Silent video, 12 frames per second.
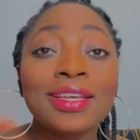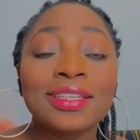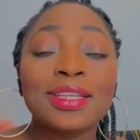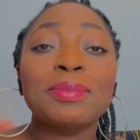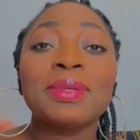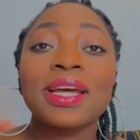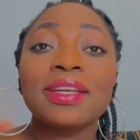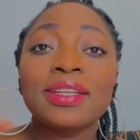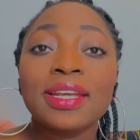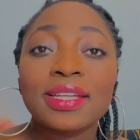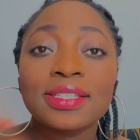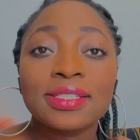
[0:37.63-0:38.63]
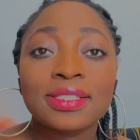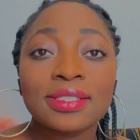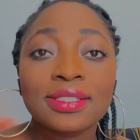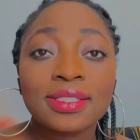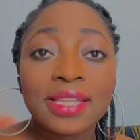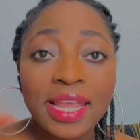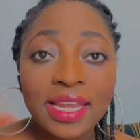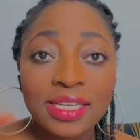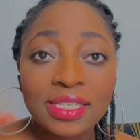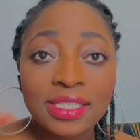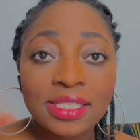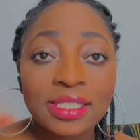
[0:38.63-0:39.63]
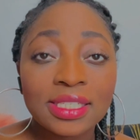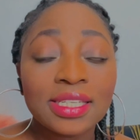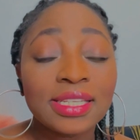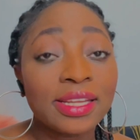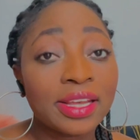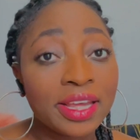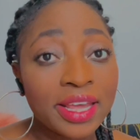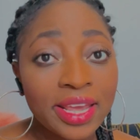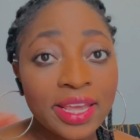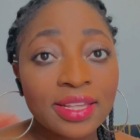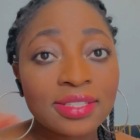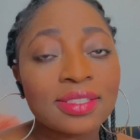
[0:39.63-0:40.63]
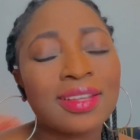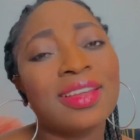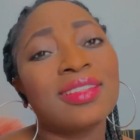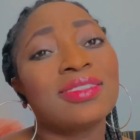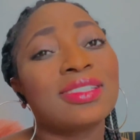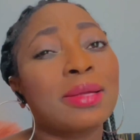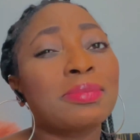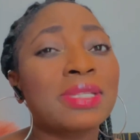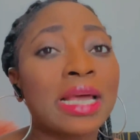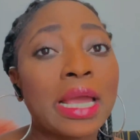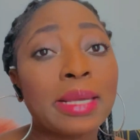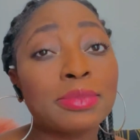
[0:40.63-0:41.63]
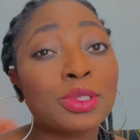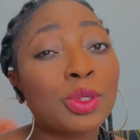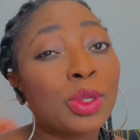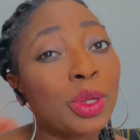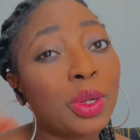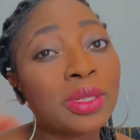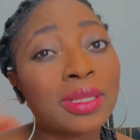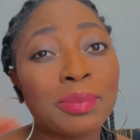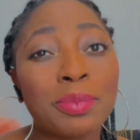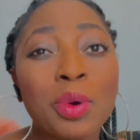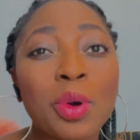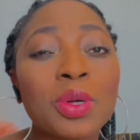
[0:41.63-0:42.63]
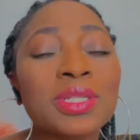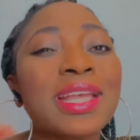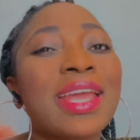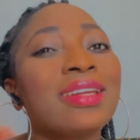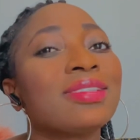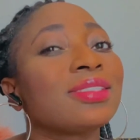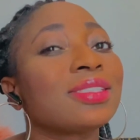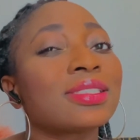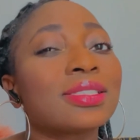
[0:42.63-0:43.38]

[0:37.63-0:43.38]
The blood gets stained in the hairs and sometimes clog the pores, and